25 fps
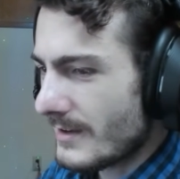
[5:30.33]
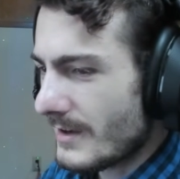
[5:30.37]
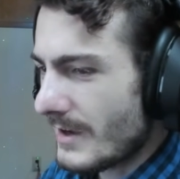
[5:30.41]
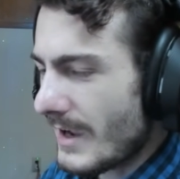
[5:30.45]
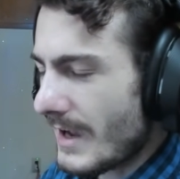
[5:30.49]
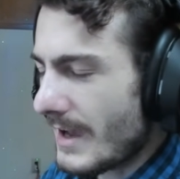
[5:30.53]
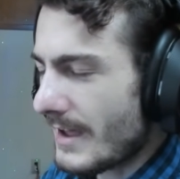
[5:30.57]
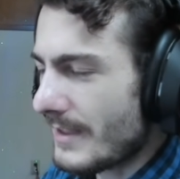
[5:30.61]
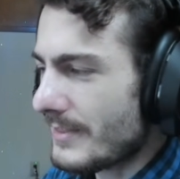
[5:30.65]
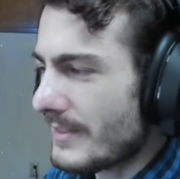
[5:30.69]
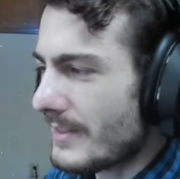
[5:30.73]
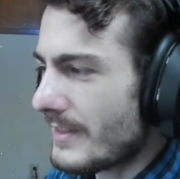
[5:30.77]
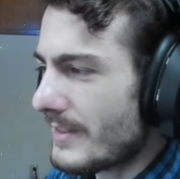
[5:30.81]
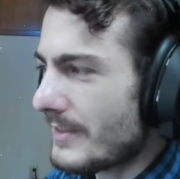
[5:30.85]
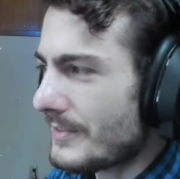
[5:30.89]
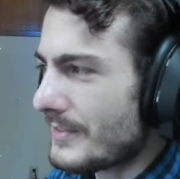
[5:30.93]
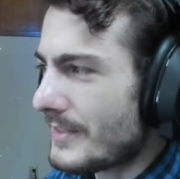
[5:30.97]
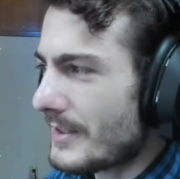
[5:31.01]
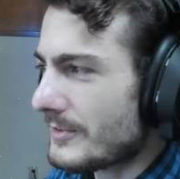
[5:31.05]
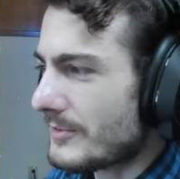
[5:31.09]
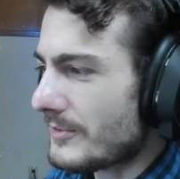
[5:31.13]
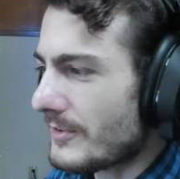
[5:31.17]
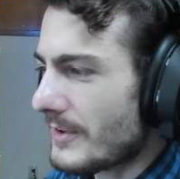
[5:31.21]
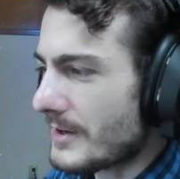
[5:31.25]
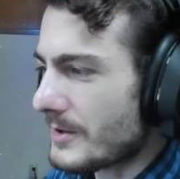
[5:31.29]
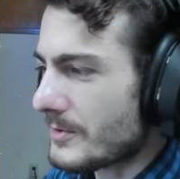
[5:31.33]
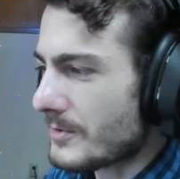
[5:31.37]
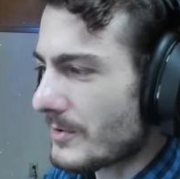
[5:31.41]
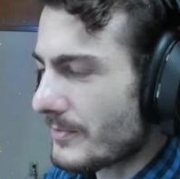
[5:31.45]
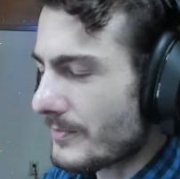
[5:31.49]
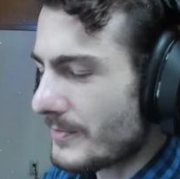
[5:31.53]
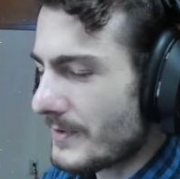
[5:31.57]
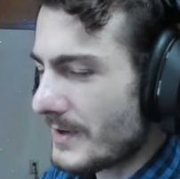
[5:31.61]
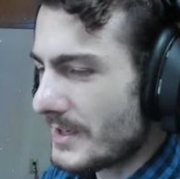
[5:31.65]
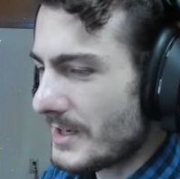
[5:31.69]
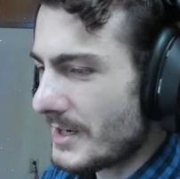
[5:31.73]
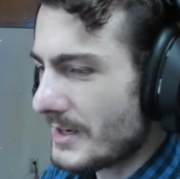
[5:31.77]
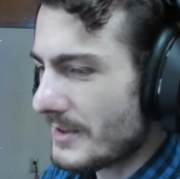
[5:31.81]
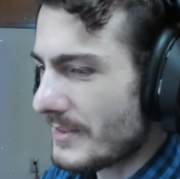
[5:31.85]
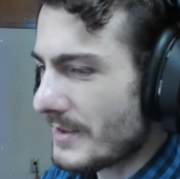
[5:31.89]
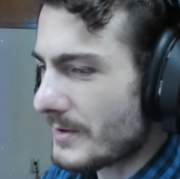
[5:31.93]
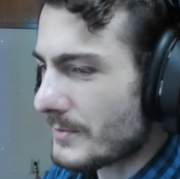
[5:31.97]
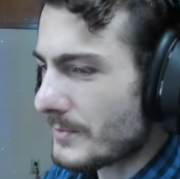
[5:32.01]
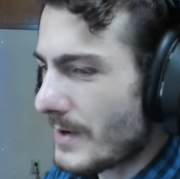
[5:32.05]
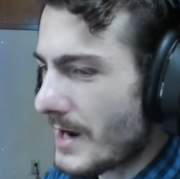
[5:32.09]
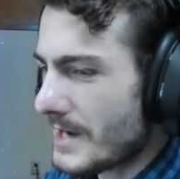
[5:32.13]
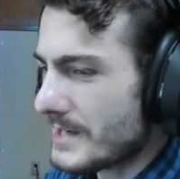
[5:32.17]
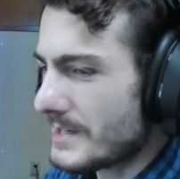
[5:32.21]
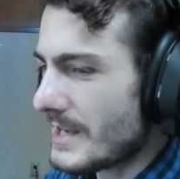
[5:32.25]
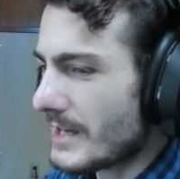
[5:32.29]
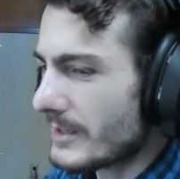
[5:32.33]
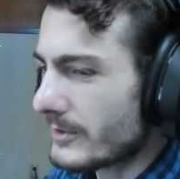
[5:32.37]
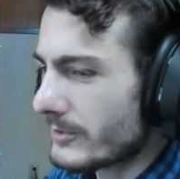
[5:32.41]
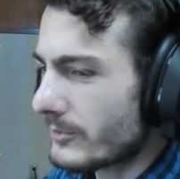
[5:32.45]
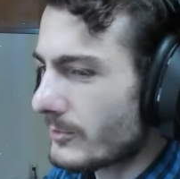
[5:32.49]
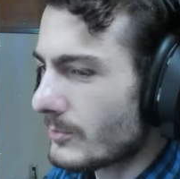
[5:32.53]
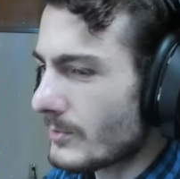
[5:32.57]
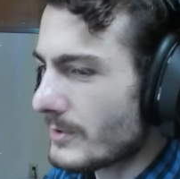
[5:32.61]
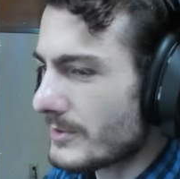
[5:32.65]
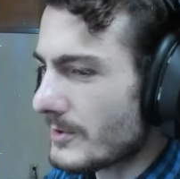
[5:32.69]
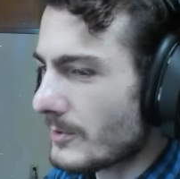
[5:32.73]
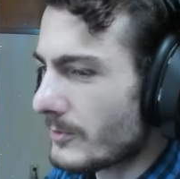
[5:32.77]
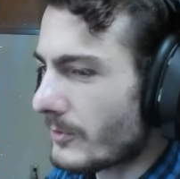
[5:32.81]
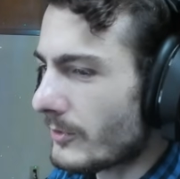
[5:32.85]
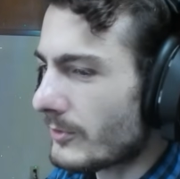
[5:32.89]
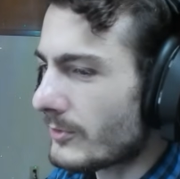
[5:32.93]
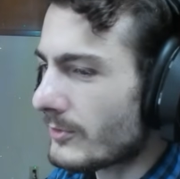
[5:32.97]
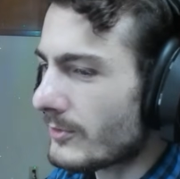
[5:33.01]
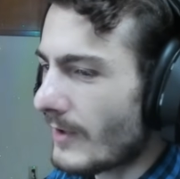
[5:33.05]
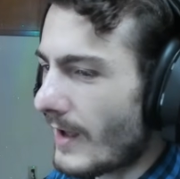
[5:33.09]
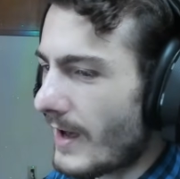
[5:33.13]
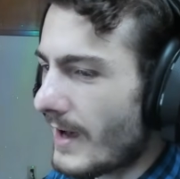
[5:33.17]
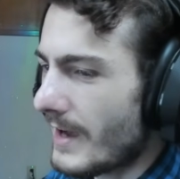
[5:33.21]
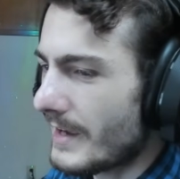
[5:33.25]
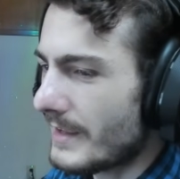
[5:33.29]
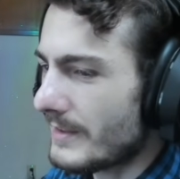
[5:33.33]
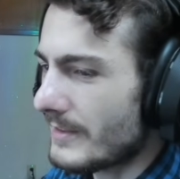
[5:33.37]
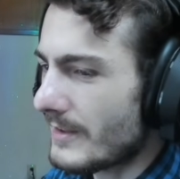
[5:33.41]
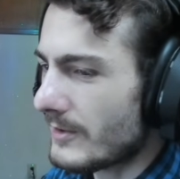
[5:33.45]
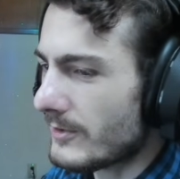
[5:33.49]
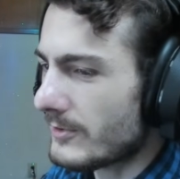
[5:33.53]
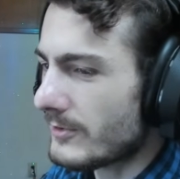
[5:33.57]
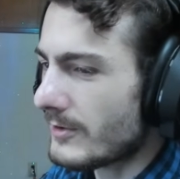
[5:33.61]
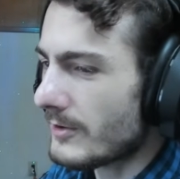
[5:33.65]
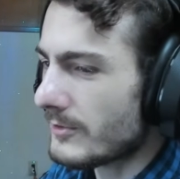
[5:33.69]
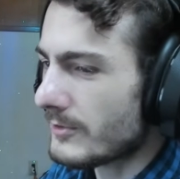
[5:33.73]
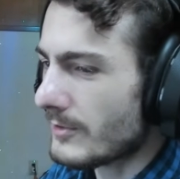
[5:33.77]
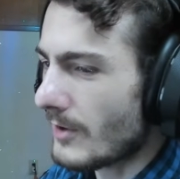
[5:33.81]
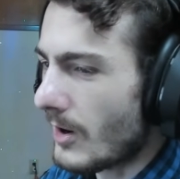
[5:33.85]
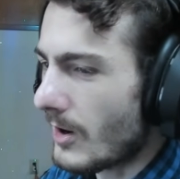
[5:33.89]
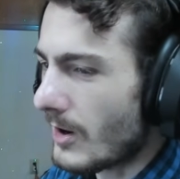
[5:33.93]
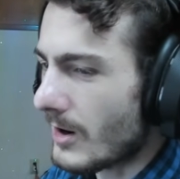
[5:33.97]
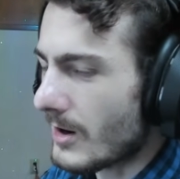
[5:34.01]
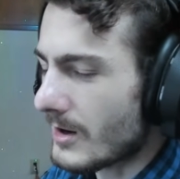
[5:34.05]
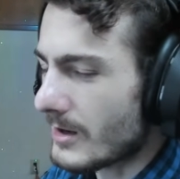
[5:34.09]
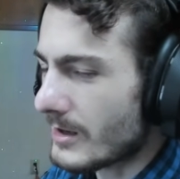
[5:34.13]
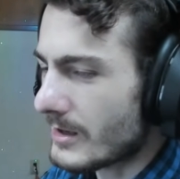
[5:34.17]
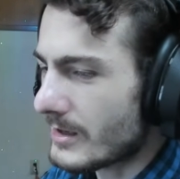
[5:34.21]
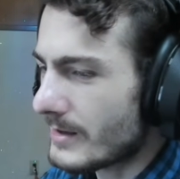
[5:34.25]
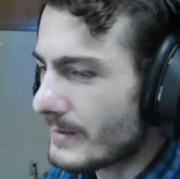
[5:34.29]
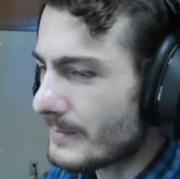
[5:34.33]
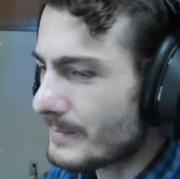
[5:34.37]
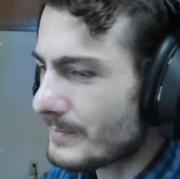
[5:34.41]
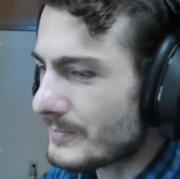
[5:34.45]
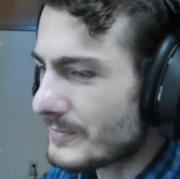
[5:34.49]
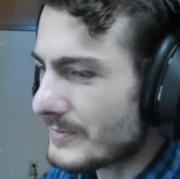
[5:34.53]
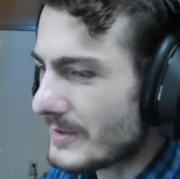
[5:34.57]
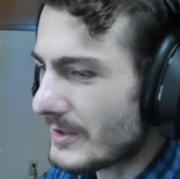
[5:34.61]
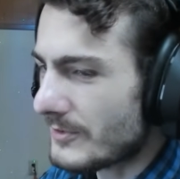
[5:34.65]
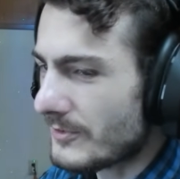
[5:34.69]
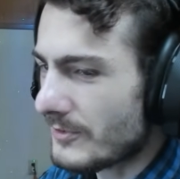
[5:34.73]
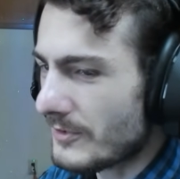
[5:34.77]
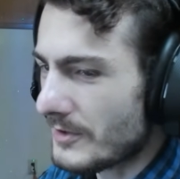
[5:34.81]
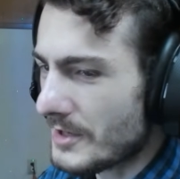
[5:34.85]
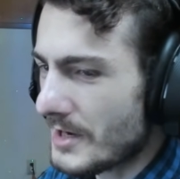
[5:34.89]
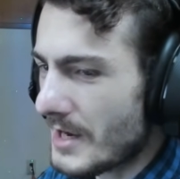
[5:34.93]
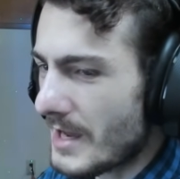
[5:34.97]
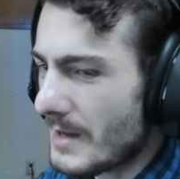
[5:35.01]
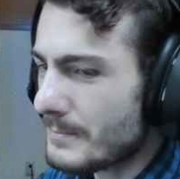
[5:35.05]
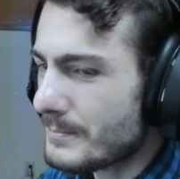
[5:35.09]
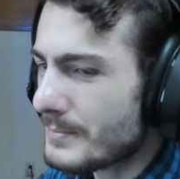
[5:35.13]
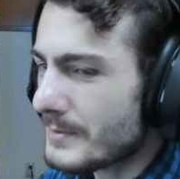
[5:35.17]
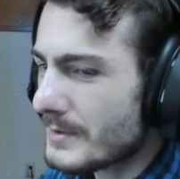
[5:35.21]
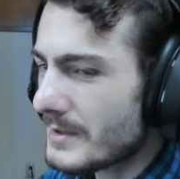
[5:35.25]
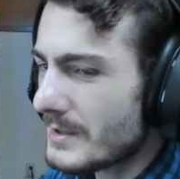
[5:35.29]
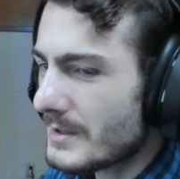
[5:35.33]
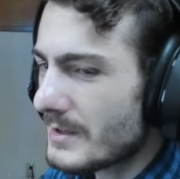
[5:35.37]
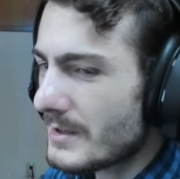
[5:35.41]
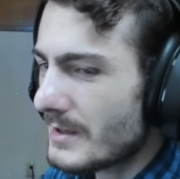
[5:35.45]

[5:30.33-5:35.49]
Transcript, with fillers: and that's like graffitied, and then right next to it there's a sign that says R that's lit up.